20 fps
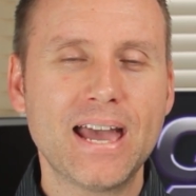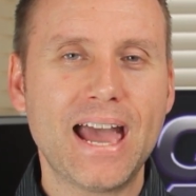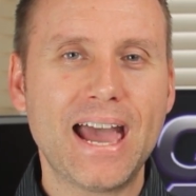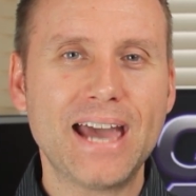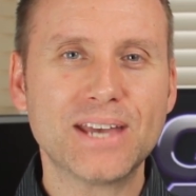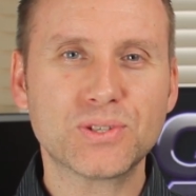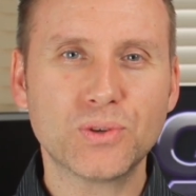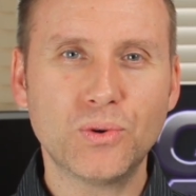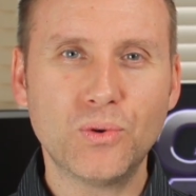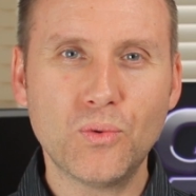
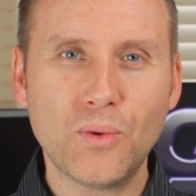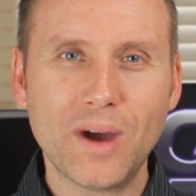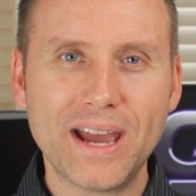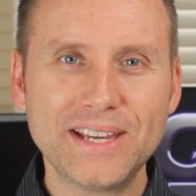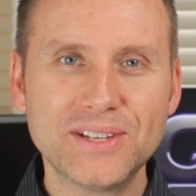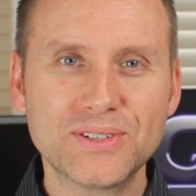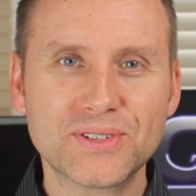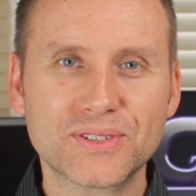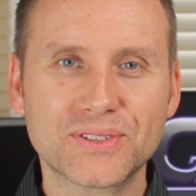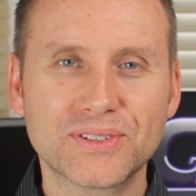As
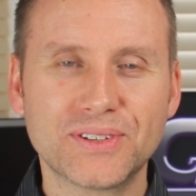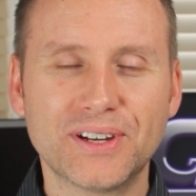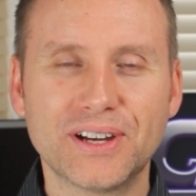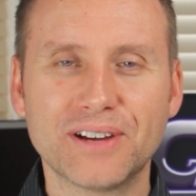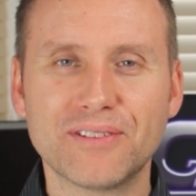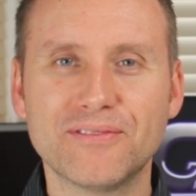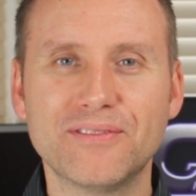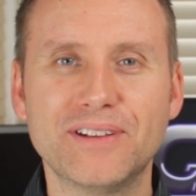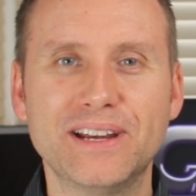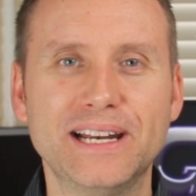always, I
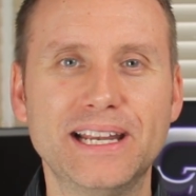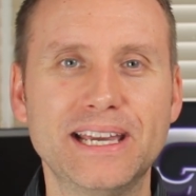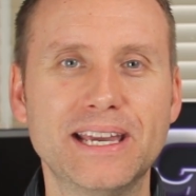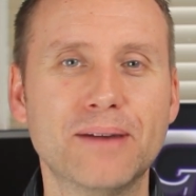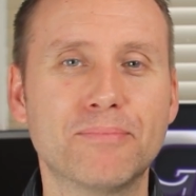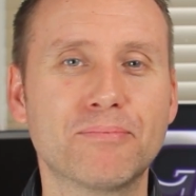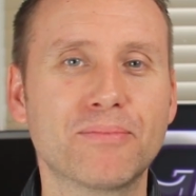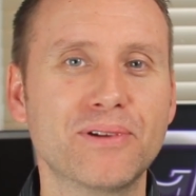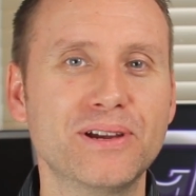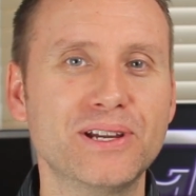really
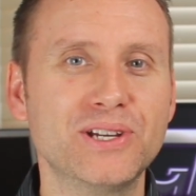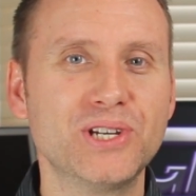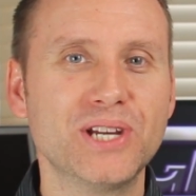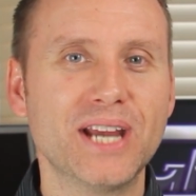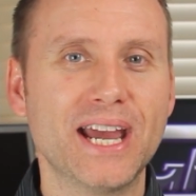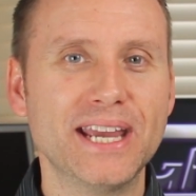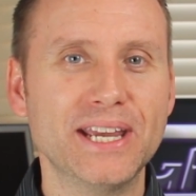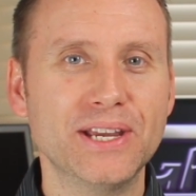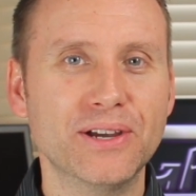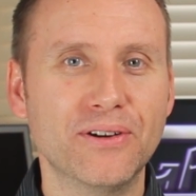
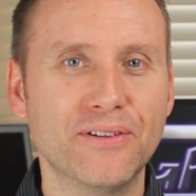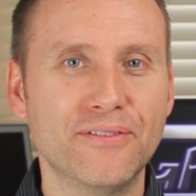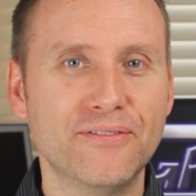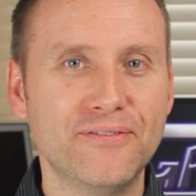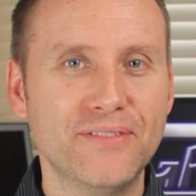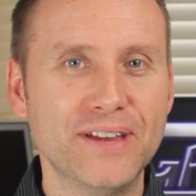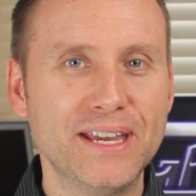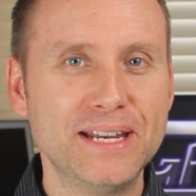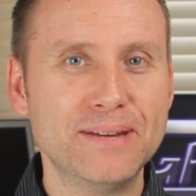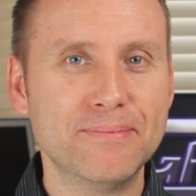appreciate your
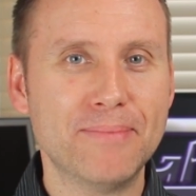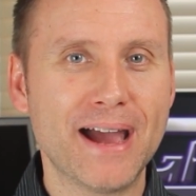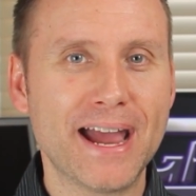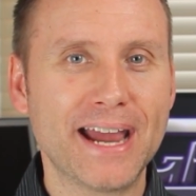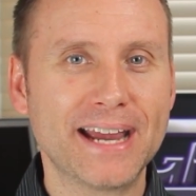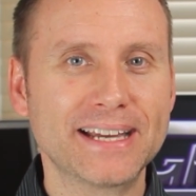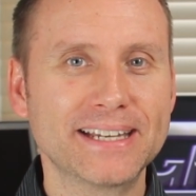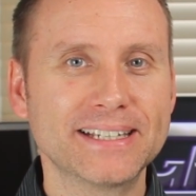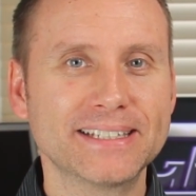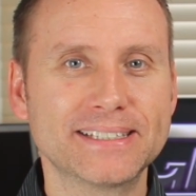
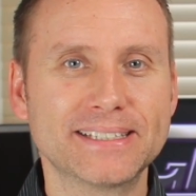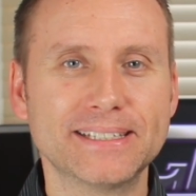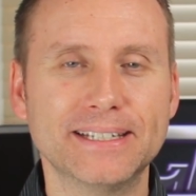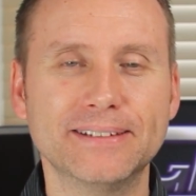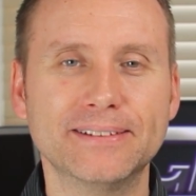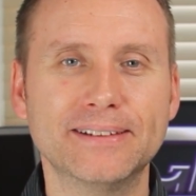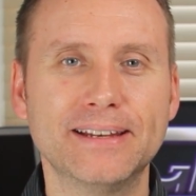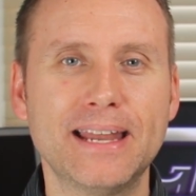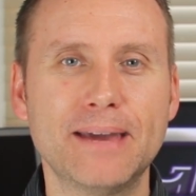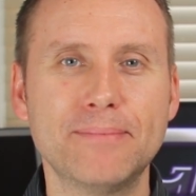feedback,
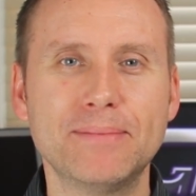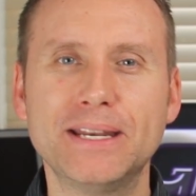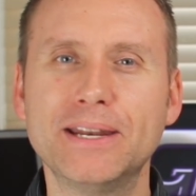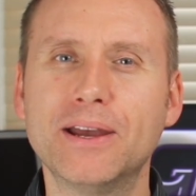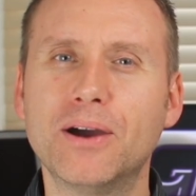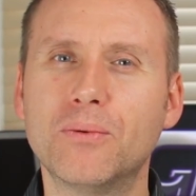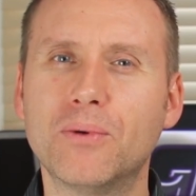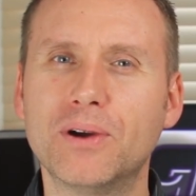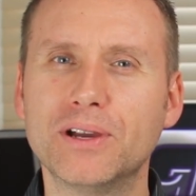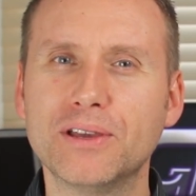so let me
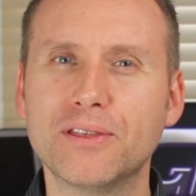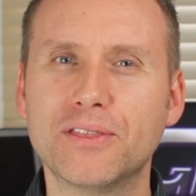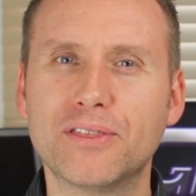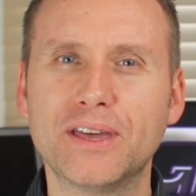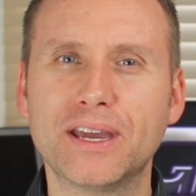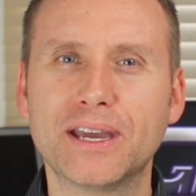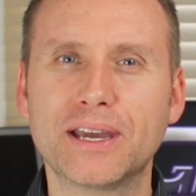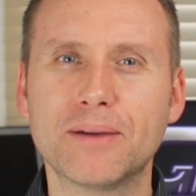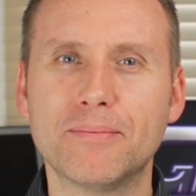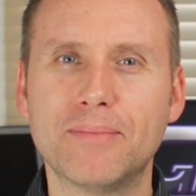know what you
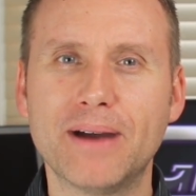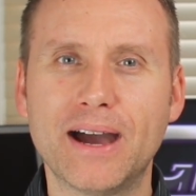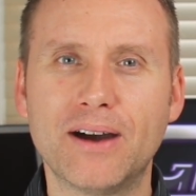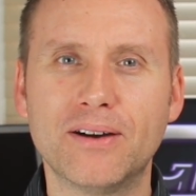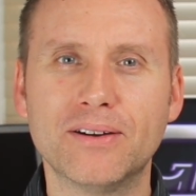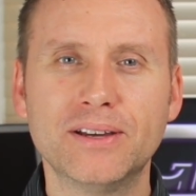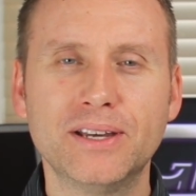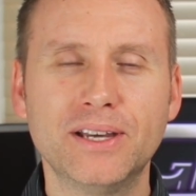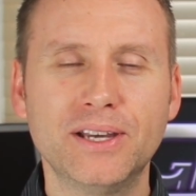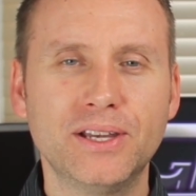think
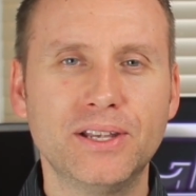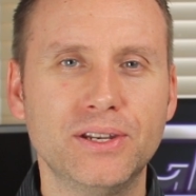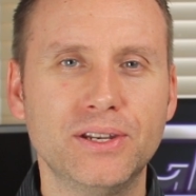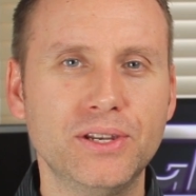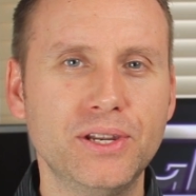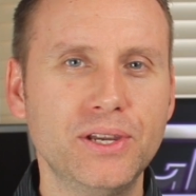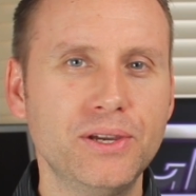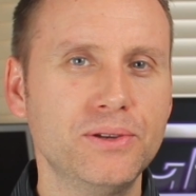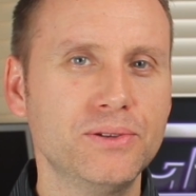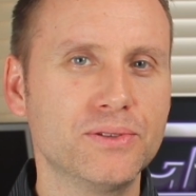about
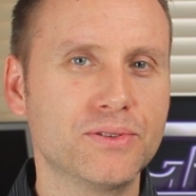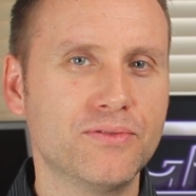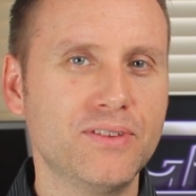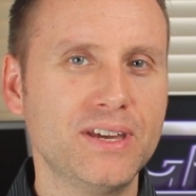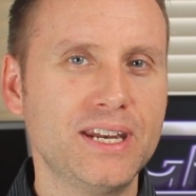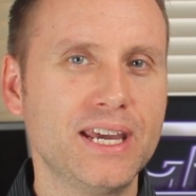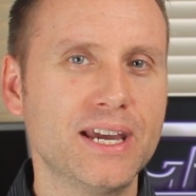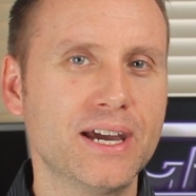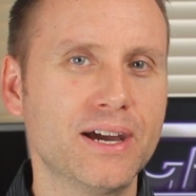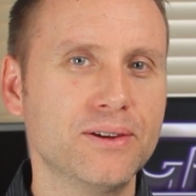news
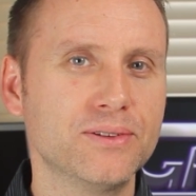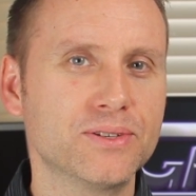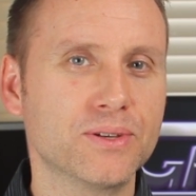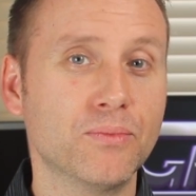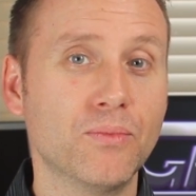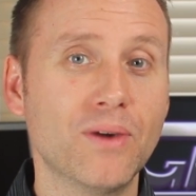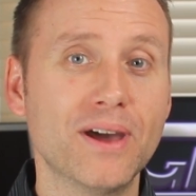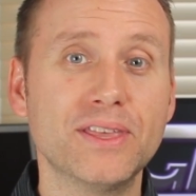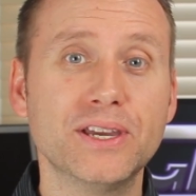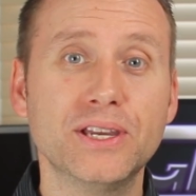videos
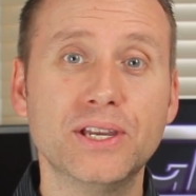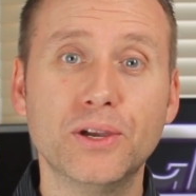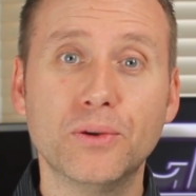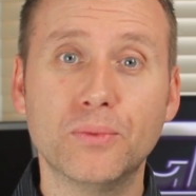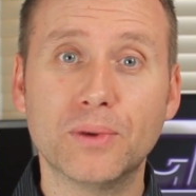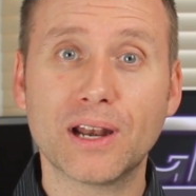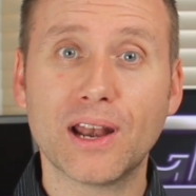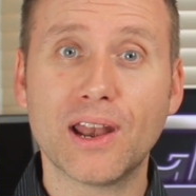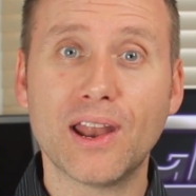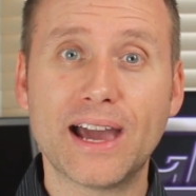and whether you
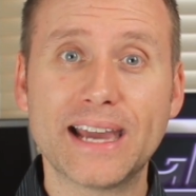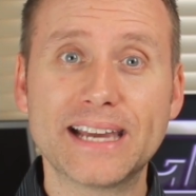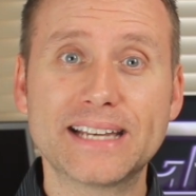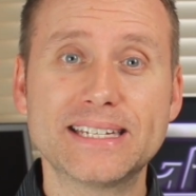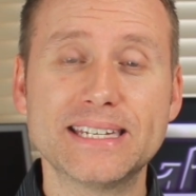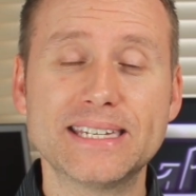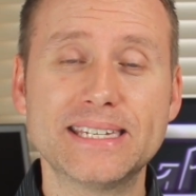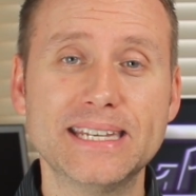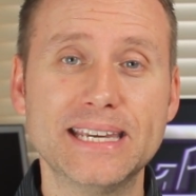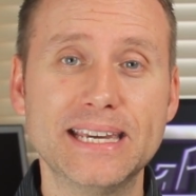would like
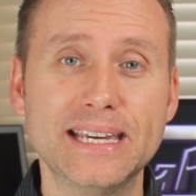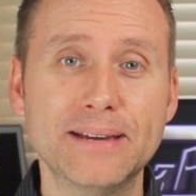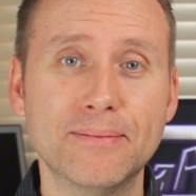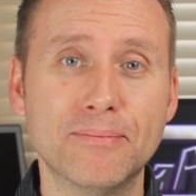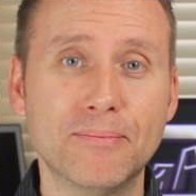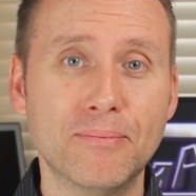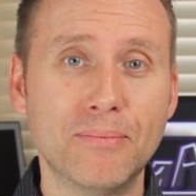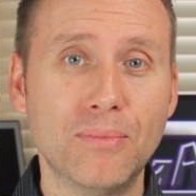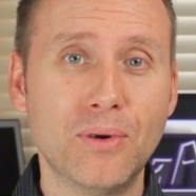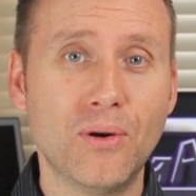to see
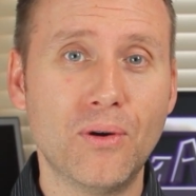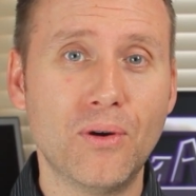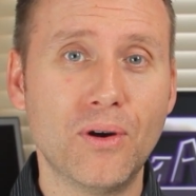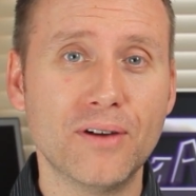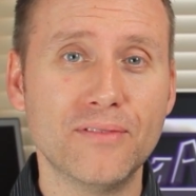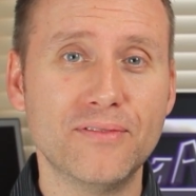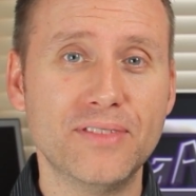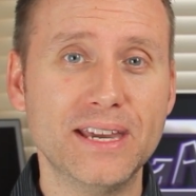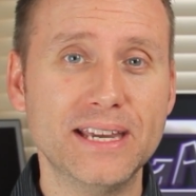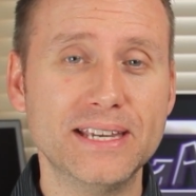
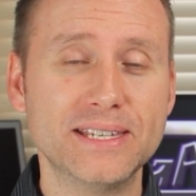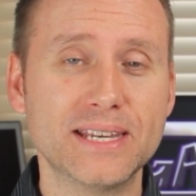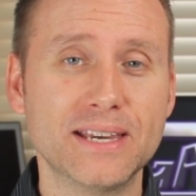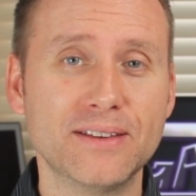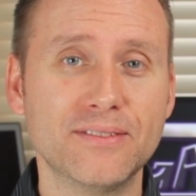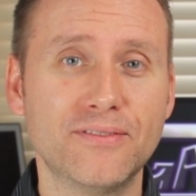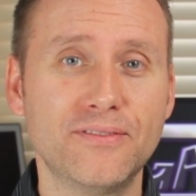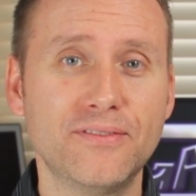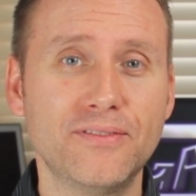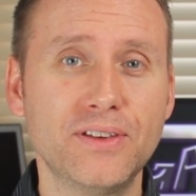more of these
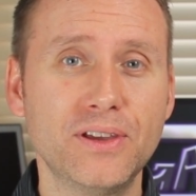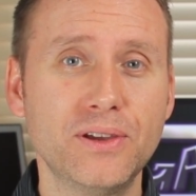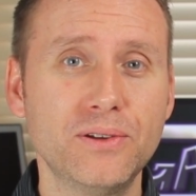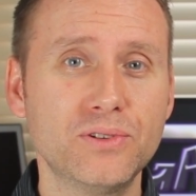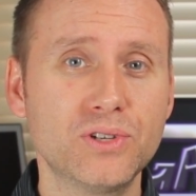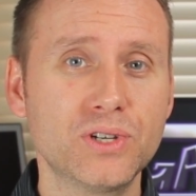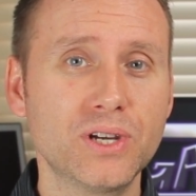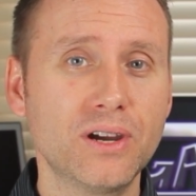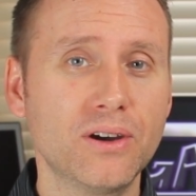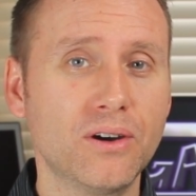in
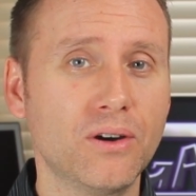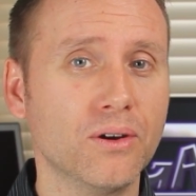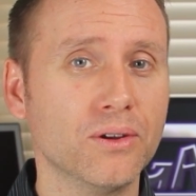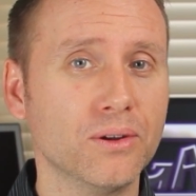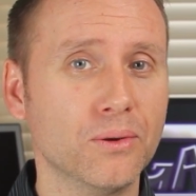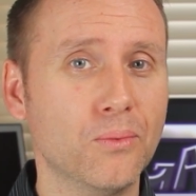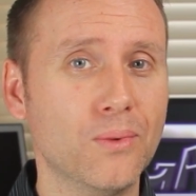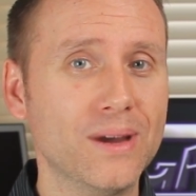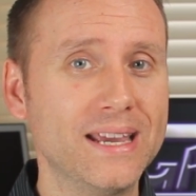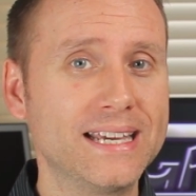future
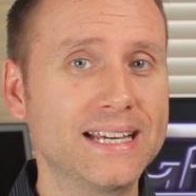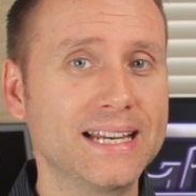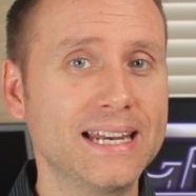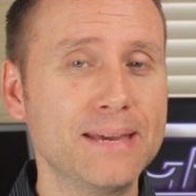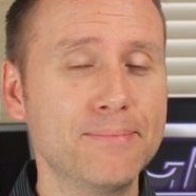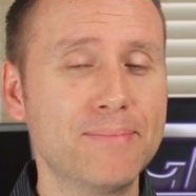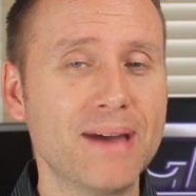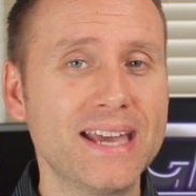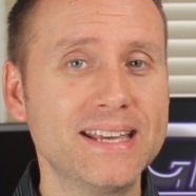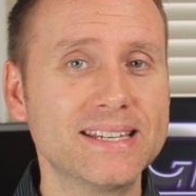on a
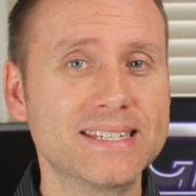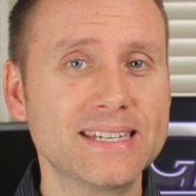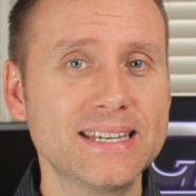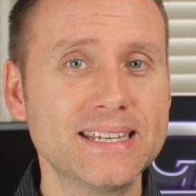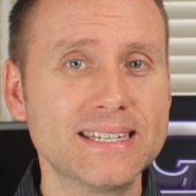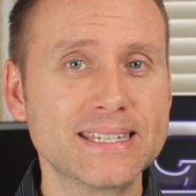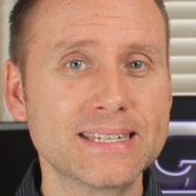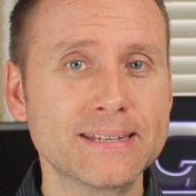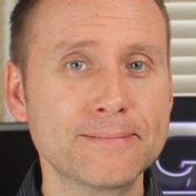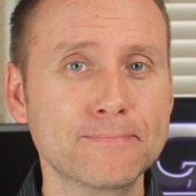weekly
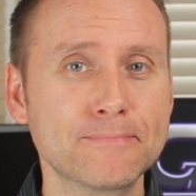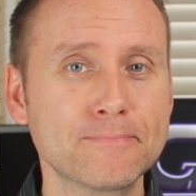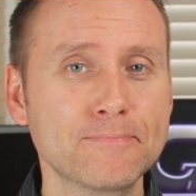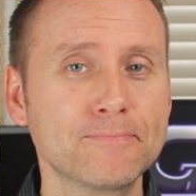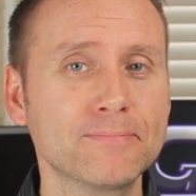basis.